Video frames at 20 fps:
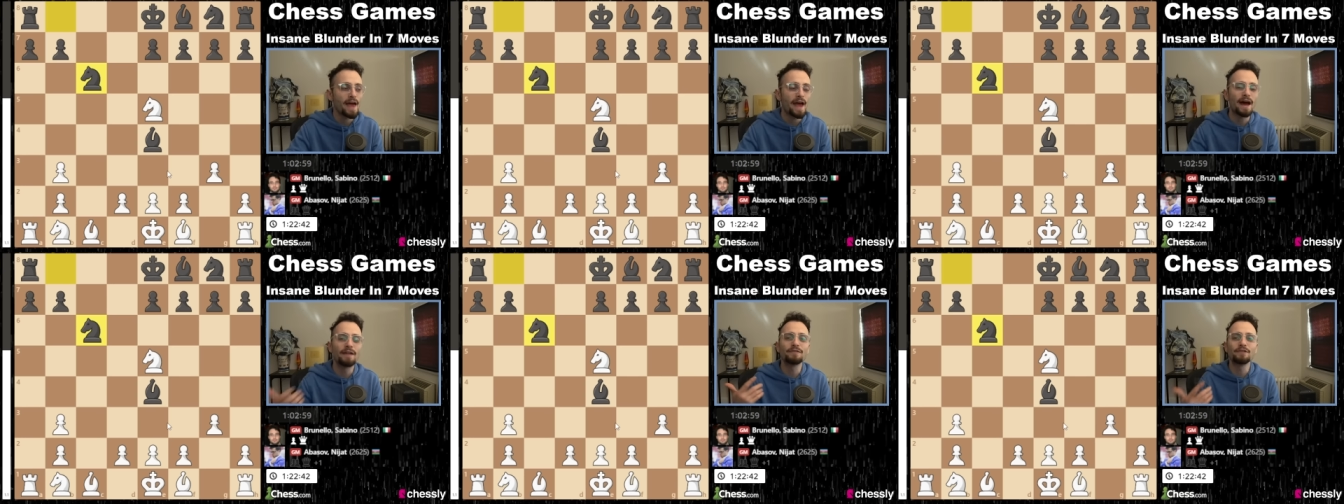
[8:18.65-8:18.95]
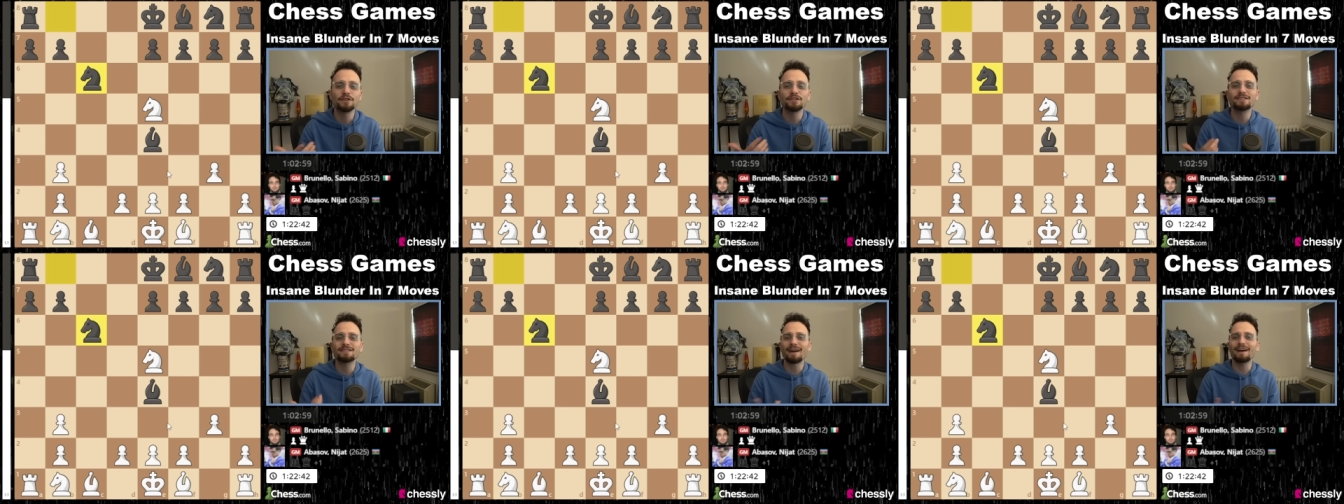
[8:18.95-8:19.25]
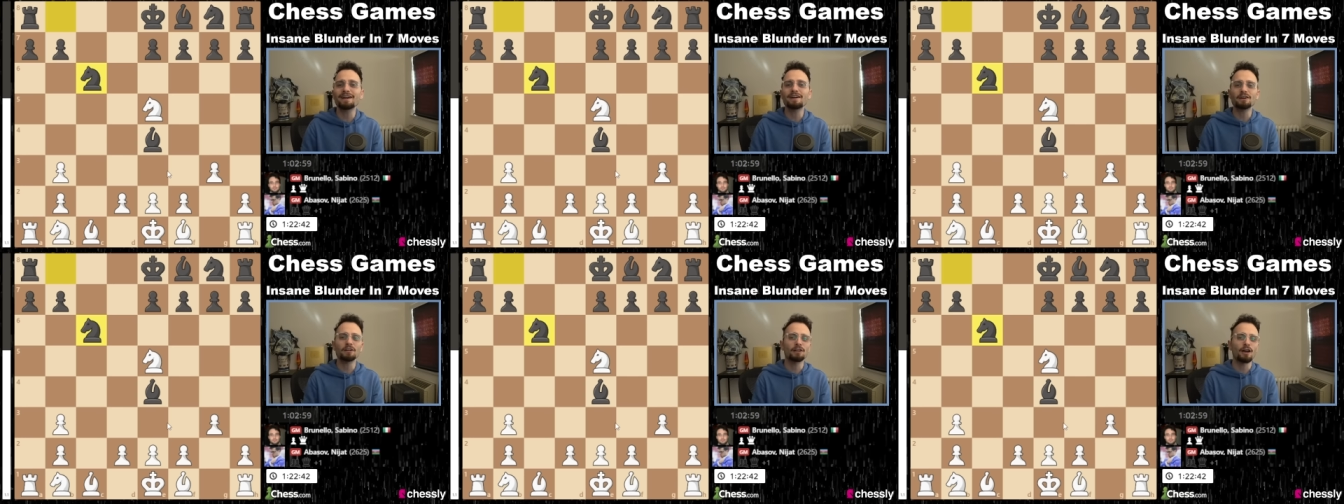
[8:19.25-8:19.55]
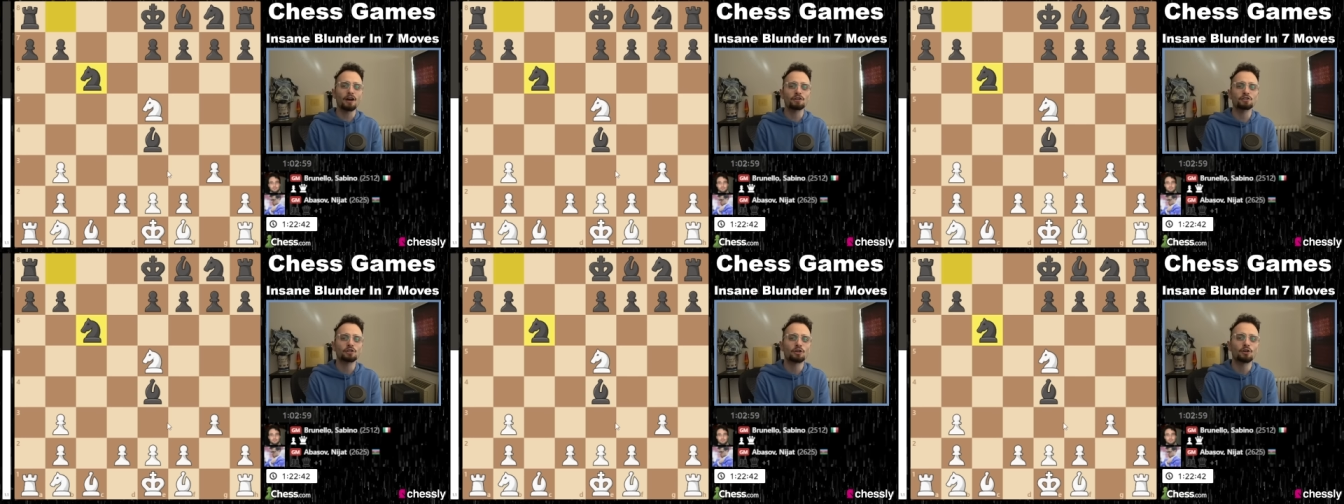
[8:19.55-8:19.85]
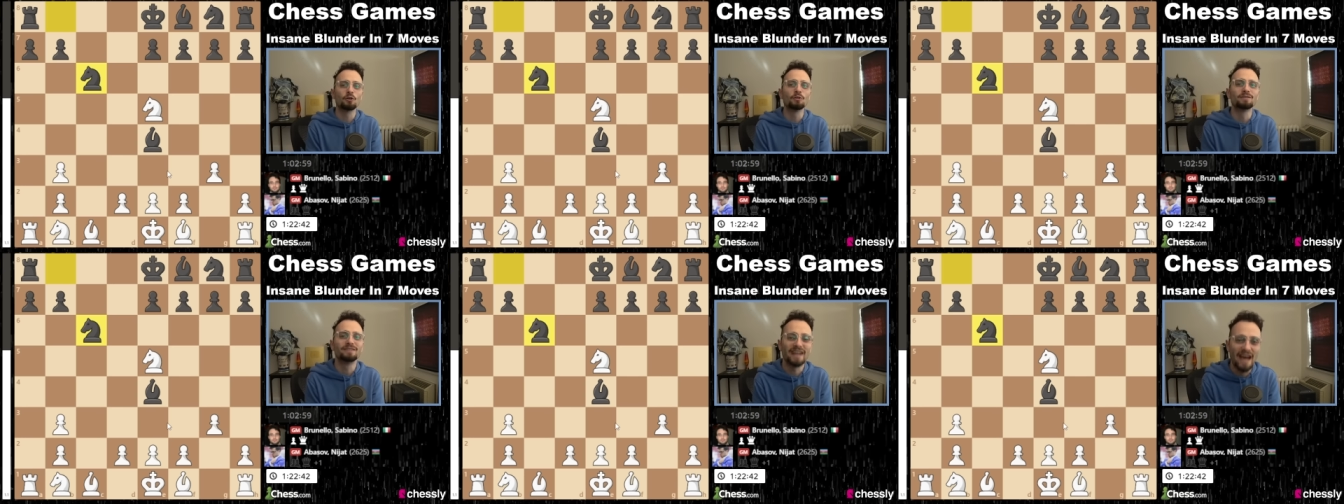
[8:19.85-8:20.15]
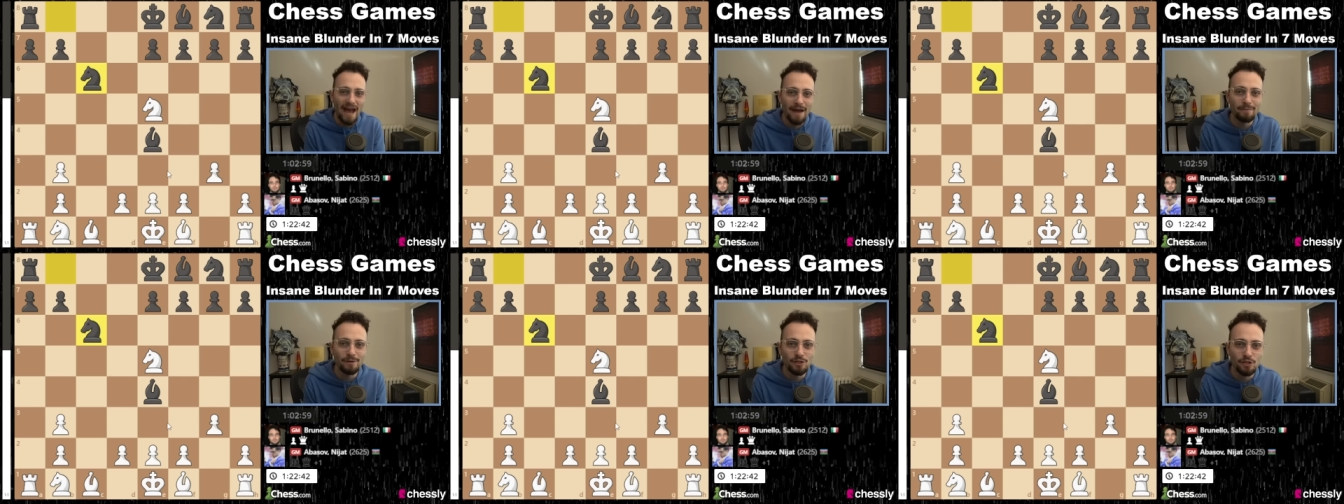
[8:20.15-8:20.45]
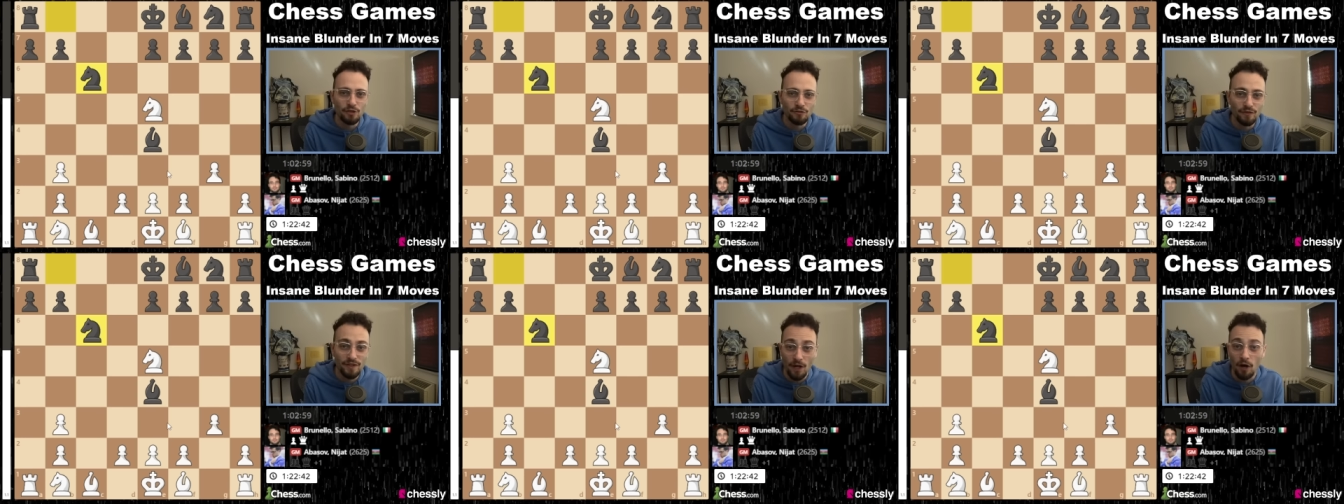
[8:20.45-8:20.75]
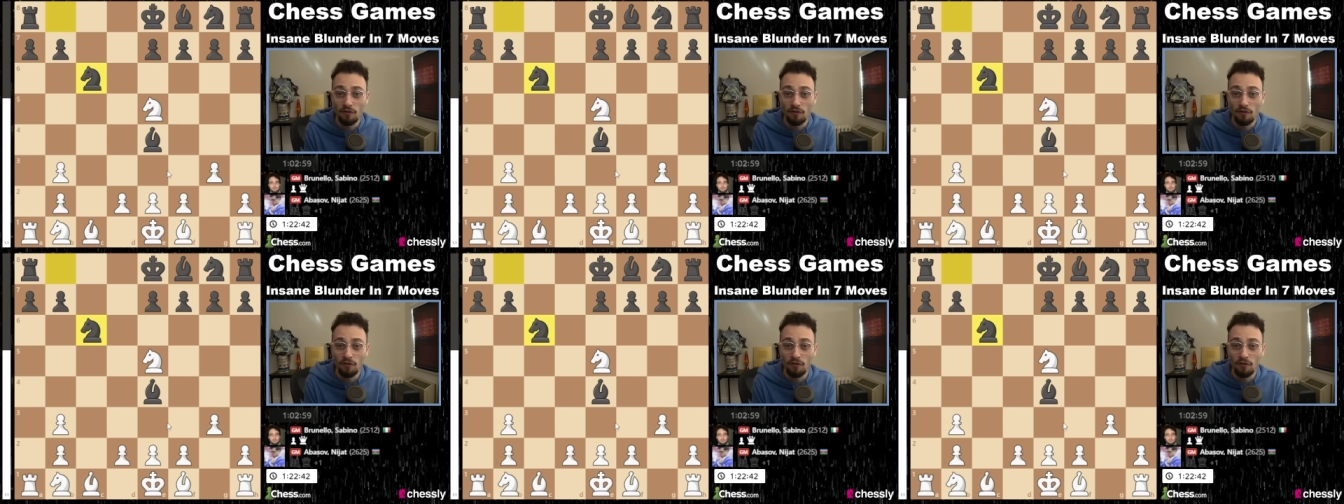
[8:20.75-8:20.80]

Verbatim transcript: and the psychological damage of,